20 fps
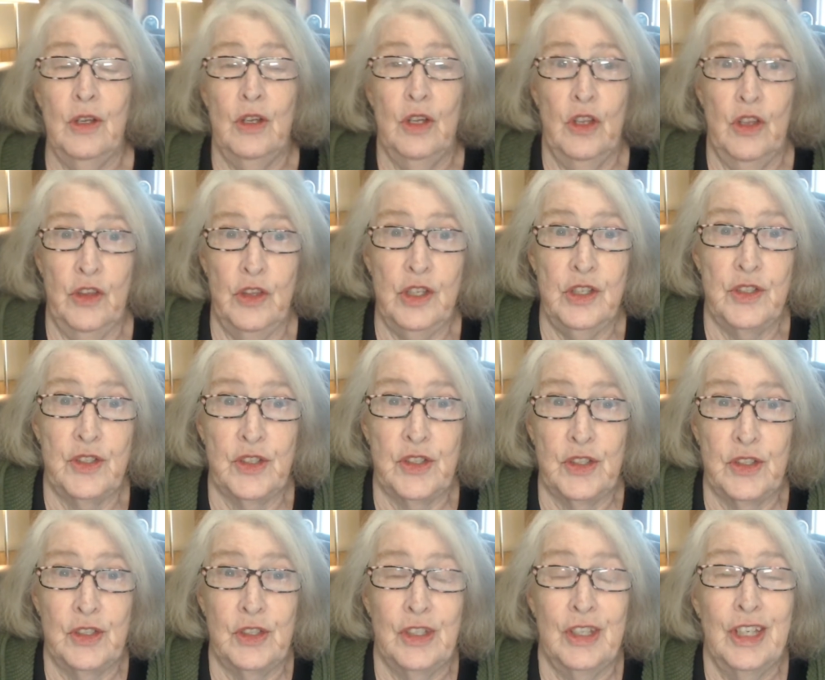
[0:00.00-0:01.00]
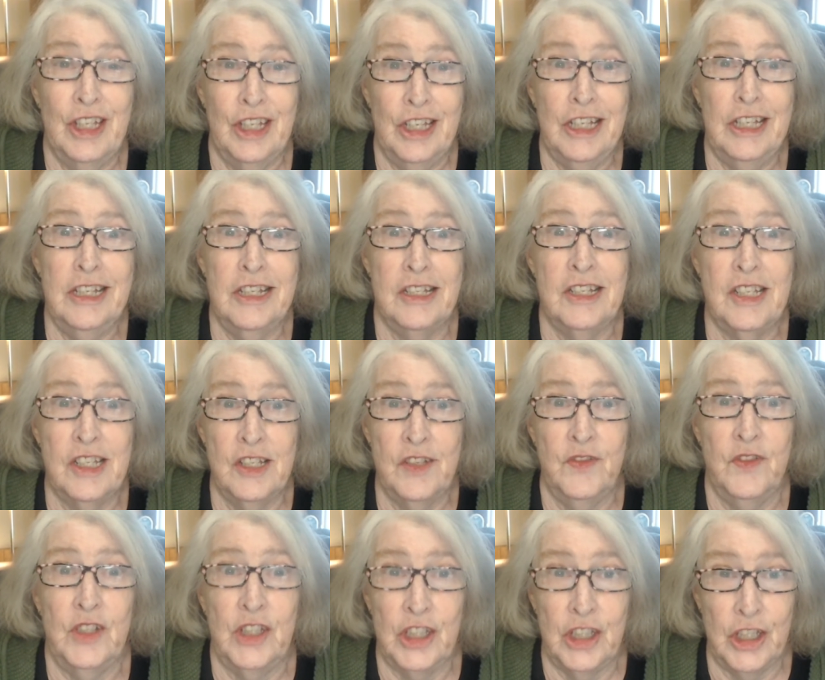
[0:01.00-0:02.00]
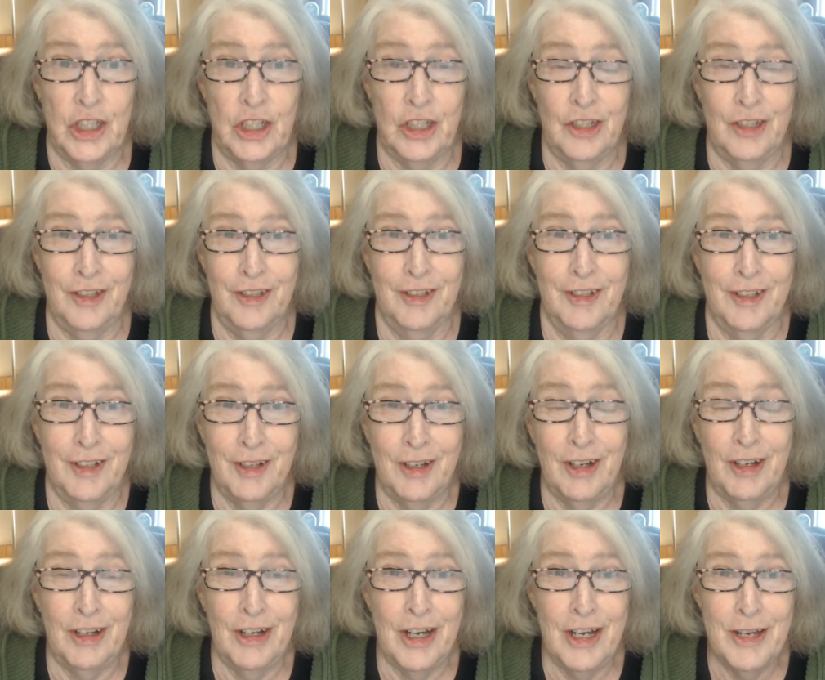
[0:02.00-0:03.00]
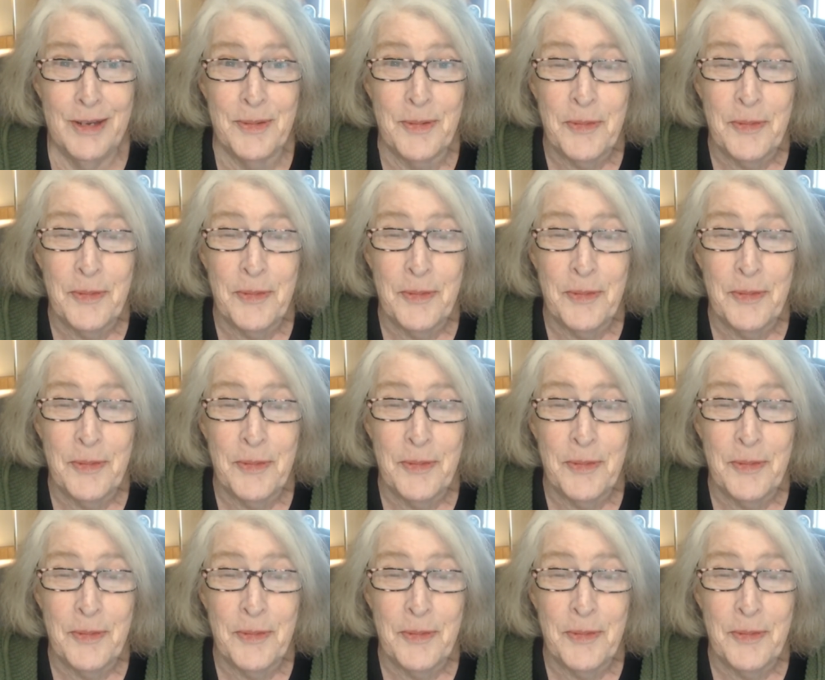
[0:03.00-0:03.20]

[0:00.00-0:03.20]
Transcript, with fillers: this is the villain, right?